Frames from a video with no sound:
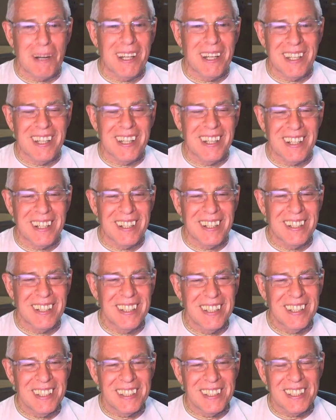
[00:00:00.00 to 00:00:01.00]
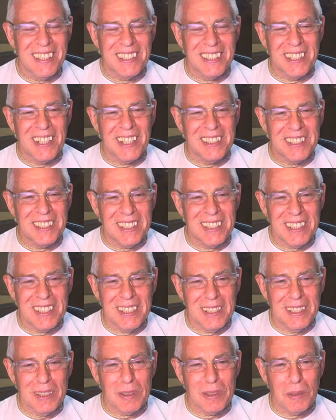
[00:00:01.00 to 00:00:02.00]
Prayer
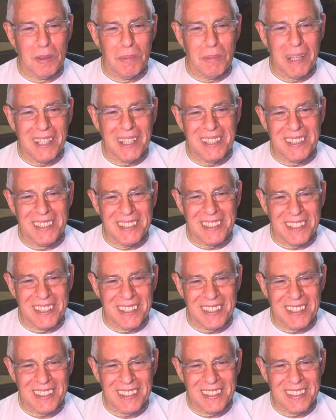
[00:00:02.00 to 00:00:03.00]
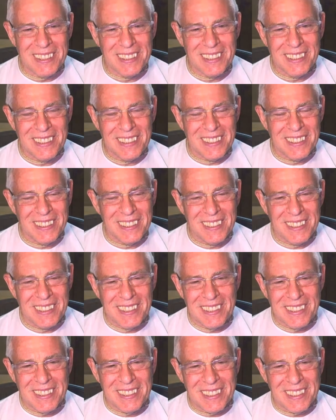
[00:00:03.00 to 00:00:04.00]
Yajanti Hi Simedasha.
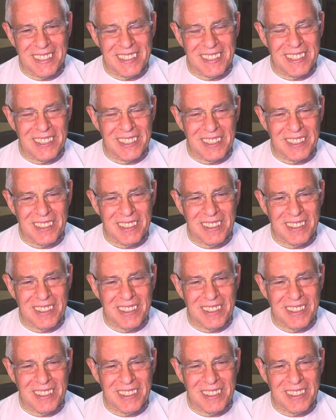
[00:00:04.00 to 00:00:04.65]
This is